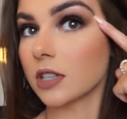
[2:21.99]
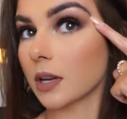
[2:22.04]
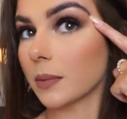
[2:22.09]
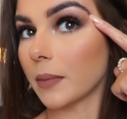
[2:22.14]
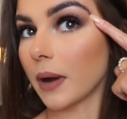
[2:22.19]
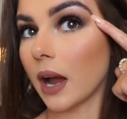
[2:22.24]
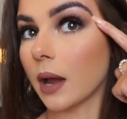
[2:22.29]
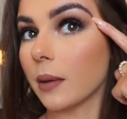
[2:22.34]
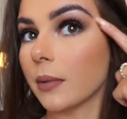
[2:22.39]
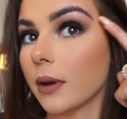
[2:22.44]
Like,
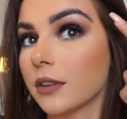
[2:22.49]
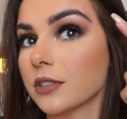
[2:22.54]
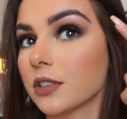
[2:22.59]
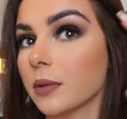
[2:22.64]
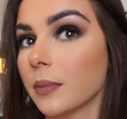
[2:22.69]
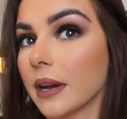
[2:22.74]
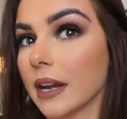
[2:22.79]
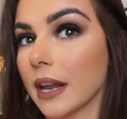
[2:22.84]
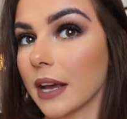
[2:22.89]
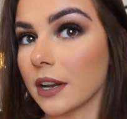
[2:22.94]
my eyebrows
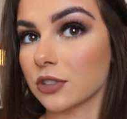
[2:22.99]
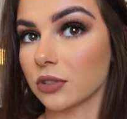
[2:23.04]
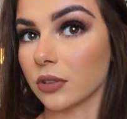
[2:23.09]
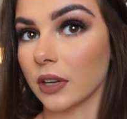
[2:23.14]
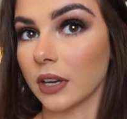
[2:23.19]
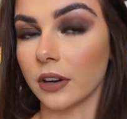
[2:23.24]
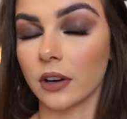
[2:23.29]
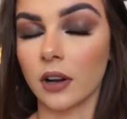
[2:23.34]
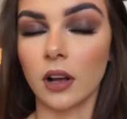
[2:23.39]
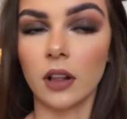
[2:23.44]
are my natural
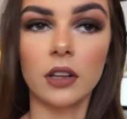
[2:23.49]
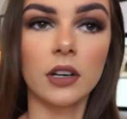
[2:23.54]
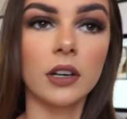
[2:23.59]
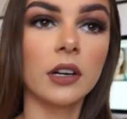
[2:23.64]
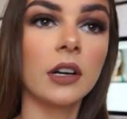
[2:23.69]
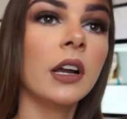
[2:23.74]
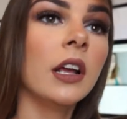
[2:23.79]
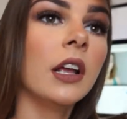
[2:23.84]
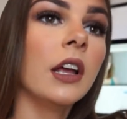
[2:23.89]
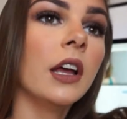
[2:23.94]
hair
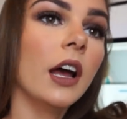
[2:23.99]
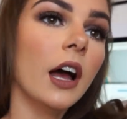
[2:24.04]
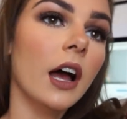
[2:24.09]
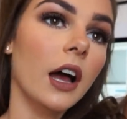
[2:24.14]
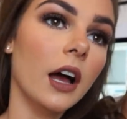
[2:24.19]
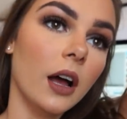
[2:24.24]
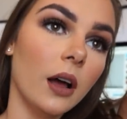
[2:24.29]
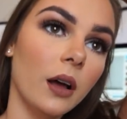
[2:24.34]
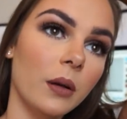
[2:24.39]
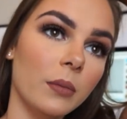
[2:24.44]
color,
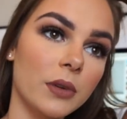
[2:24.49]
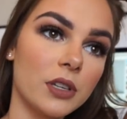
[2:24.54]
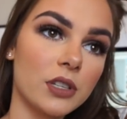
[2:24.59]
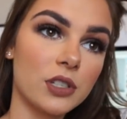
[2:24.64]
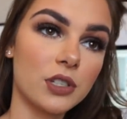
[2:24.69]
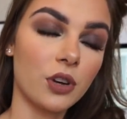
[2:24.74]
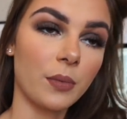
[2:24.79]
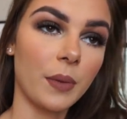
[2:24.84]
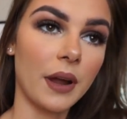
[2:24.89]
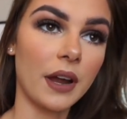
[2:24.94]

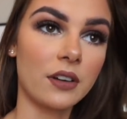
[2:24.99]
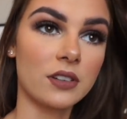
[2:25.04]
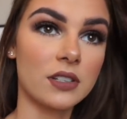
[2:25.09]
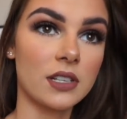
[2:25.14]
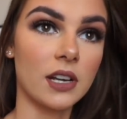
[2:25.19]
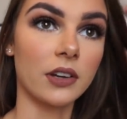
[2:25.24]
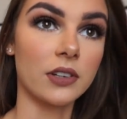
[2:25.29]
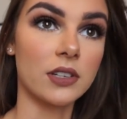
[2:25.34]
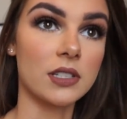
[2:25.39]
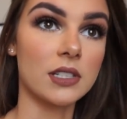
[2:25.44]
so my
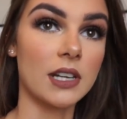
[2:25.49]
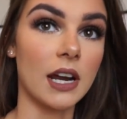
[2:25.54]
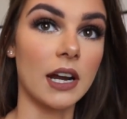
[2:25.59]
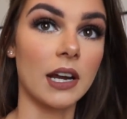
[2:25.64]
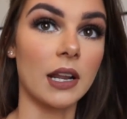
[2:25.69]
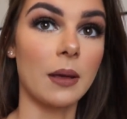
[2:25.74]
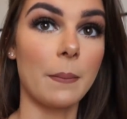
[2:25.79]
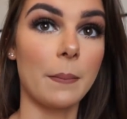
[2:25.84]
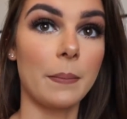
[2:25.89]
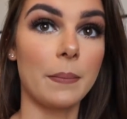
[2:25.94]
hairstylist
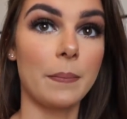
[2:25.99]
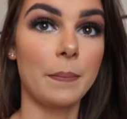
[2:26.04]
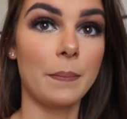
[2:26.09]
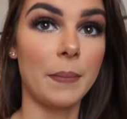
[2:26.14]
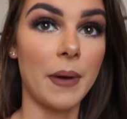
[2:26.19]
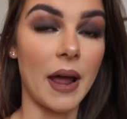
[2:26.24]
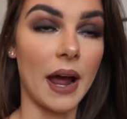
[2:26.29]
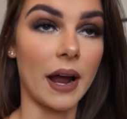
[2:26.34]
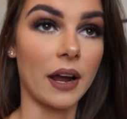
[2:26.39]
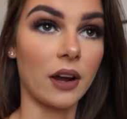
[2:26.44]
dyed it
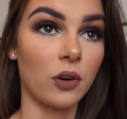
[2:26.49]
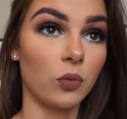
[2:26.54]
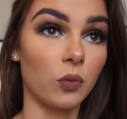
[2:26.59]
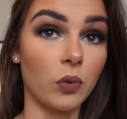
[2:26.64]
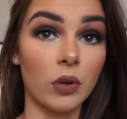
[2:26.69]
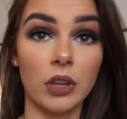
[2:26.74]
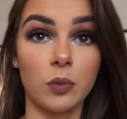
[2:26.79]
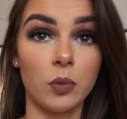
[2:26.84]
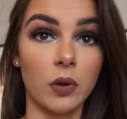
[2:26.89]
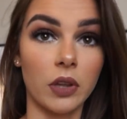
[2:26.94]
back
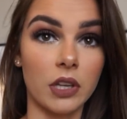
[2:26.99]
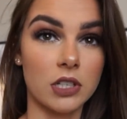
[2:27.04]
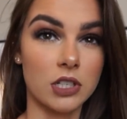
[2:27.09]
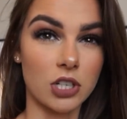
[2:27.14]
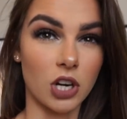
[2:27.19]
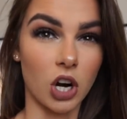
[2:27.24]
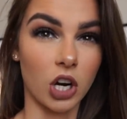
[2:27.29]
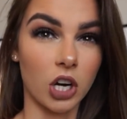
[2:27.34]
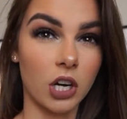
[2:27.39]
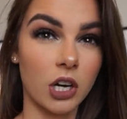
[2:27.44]
really, really
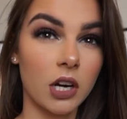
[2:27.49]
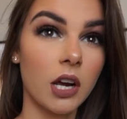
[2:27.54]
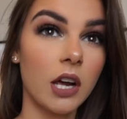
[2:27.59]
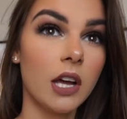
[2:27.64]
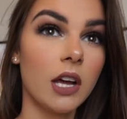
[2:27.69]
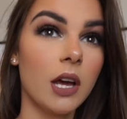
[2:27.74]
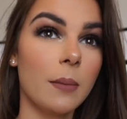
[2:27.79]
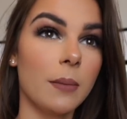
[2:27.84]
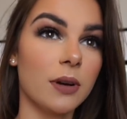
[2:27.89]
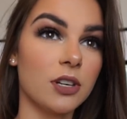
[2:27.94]
dark,
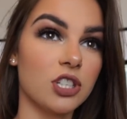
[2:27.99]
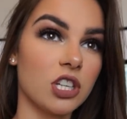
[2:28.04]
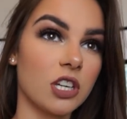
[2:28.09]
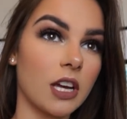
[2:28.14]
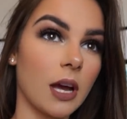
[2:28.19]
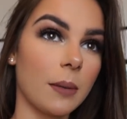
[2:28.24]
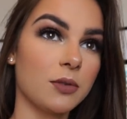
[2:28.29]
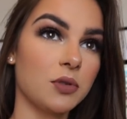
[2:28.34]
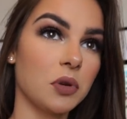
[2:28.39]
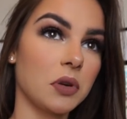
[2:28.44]
but she
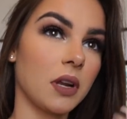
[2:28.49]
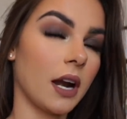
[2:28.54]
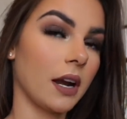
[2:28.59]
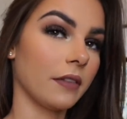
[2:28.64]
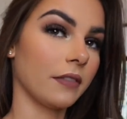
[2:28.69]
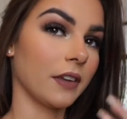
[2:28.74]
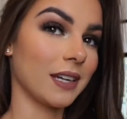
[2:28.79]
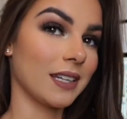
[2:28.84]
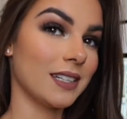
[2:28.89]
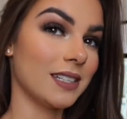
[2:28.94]
kept doing kind
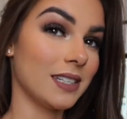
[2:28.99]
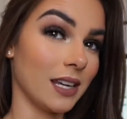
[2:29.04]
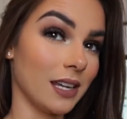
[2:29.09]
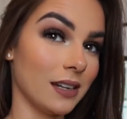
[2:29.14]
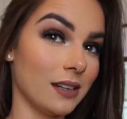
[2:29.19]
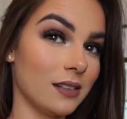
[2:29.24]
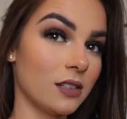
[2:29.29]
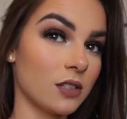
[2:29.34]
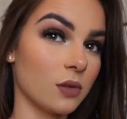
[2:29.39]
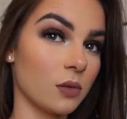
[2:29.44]
of like
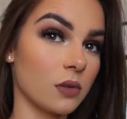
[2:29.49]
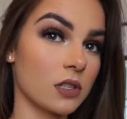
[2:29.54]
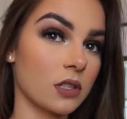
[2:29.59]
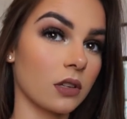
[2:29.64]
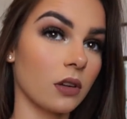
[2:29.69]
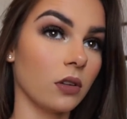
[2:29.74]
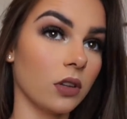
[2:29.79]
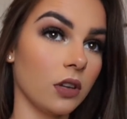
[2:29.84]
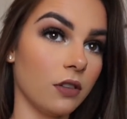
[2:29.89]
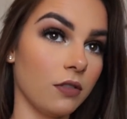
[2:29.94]
tints so it
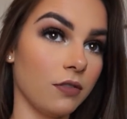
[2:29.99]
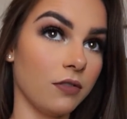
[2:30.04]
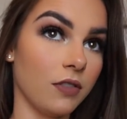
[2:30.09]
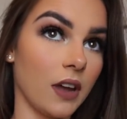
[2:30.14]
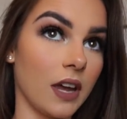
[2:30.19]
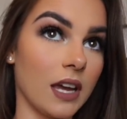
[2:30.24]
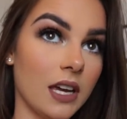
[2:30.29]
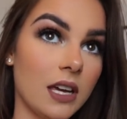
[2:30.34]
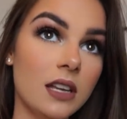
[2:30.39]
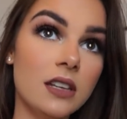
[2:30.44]
slowly
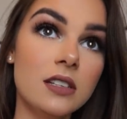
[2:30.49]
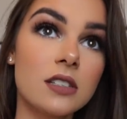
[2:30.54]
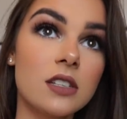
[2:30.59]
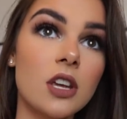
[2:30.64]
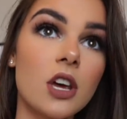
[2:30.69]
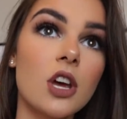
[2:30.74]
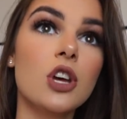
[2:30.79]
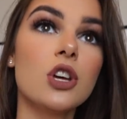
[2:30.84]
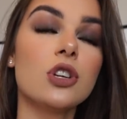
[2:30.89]
fades.